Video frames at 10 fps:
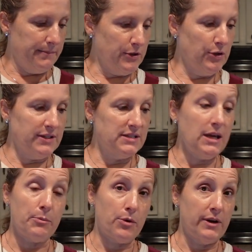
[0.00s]
cooking
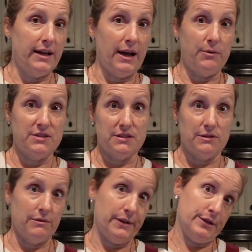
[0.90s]
supper, and I was just
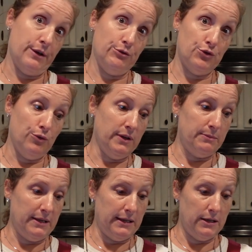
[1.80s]
going to let y'all join
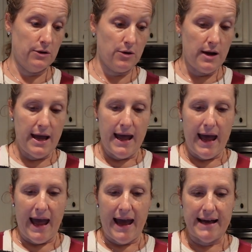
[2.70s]
me here
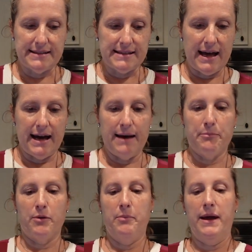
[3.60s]
as I
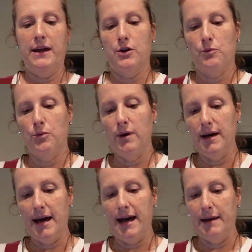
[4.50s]
prepared.
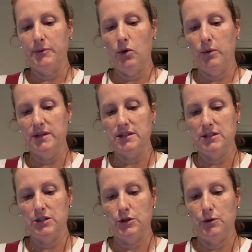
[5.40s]
What I'm going to
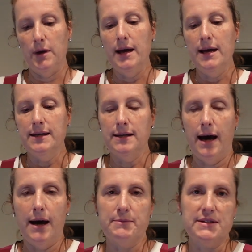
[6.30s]
do,
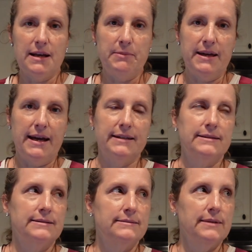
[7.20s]
Stumpy had
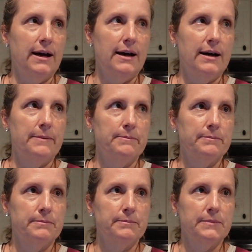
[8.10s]

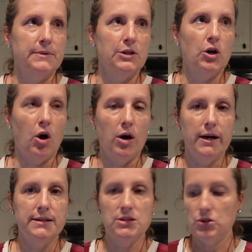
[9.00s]

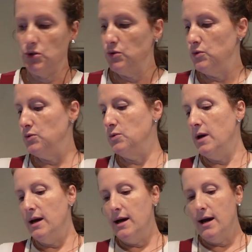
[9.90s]
gone to
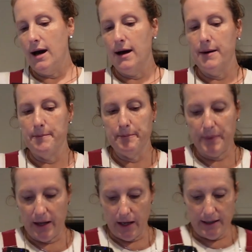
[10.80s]

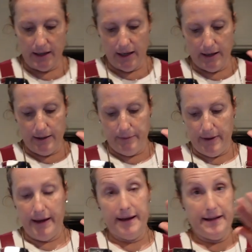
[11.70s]
a
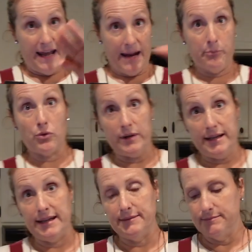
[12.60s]
neighboring